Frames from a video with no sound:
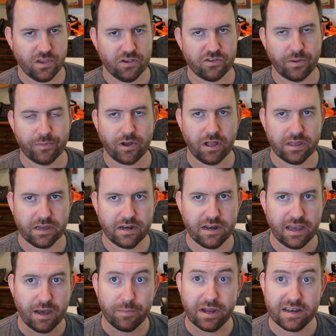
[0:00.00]
So I'm calling in
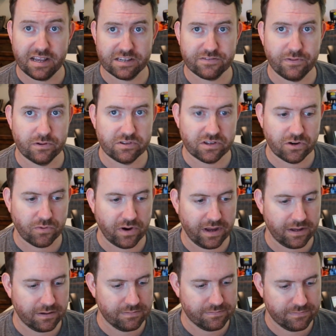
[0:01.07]
now. My desk phone's going to
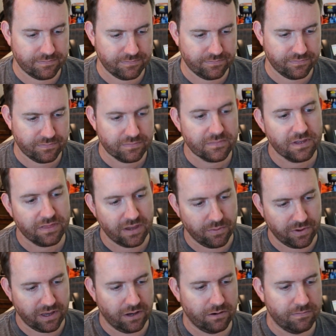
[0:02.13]
ring. There
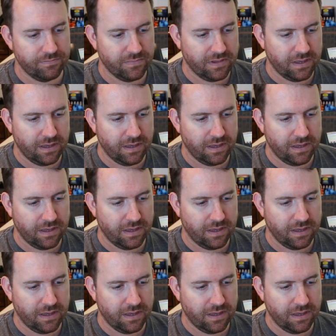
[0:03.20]
we go.